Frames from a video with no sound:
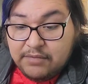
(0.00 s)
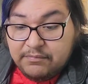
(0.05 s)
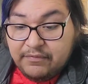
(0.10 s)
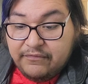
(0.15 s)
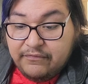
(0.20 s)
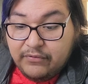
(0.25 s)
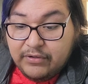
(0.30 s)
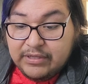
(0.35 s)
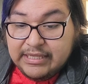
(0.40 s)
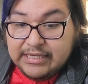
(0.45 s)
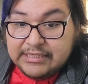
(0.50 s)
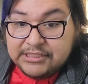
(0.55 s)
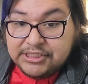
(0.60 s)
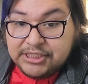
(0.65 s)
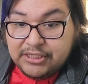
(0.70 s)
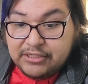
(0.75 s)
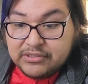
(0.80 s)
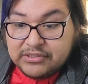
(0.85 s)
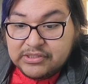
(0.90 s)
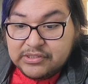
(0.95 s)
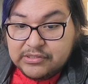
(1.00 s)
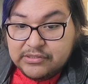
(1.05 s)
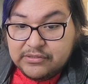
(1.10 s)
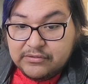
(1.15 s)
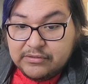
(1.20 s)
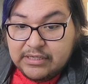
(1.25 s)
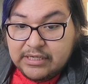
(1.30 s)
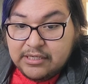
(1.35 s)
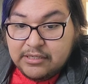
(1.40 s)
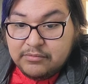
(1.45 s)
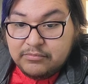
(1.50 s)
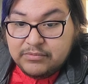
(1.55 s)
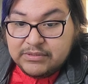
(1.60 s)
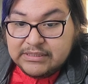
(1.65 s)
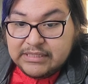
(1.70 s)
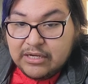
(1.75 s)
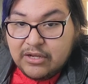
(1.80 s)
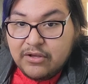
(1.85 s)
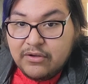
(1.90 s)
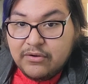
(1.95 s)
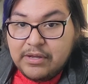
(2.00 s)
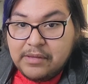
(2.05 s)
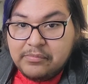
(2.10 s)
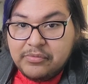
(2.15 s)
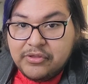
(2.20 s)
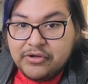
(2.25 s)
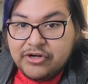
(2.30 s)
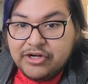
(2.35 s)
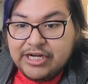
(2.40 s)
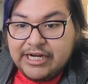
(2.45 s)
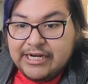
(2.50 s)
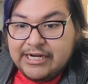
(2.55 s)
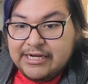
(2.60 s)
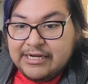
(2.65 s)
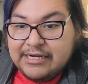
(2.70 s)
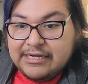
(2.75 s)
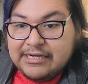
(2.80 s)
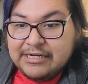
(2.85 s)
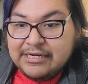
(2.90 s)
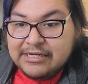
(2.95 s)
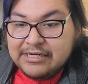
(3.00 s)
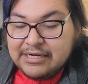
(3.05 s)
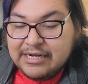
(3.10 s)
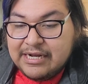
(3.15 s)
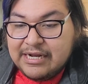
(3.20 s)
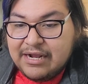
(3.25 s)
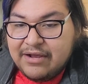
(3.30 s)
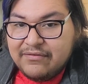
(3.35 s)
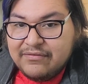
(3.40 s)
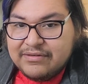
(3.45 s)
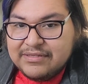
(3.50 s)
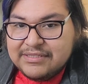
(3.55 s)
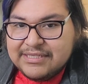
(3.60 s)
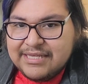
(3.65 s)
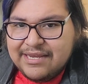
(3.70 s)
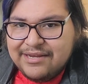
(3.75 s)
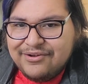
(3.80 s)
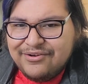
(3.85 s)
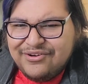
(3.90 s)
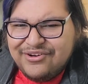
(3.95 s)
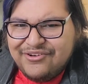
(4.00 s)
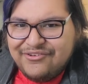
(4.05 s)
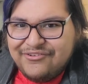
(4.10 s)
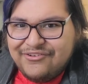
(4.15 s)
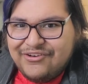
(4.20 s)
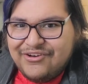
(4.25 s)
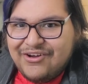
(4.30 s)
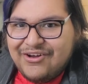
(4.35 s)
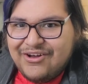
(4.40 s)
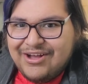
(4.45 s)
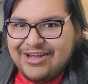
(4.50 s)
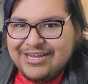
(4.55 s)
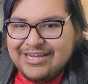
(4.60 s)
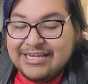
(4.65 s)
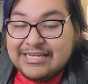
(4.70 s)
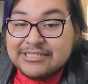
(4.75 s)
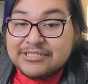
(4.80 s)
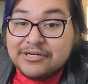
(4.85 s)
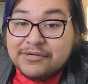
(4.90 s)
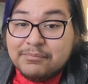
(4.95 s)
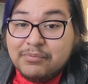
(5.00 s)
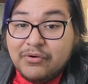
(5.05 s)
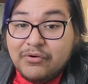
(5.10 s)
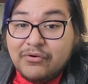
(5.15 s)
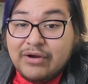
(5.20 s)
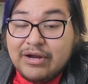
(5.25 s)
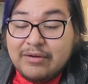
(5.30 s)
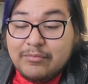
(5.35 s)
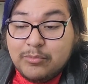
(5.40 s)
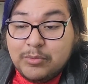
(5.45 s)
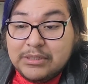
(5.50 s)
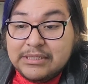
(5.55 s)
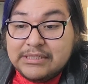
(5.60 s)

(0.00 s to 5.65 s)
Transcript: before this, she also, was like, oh, I'm 30. And I was like, no, you're not, because our program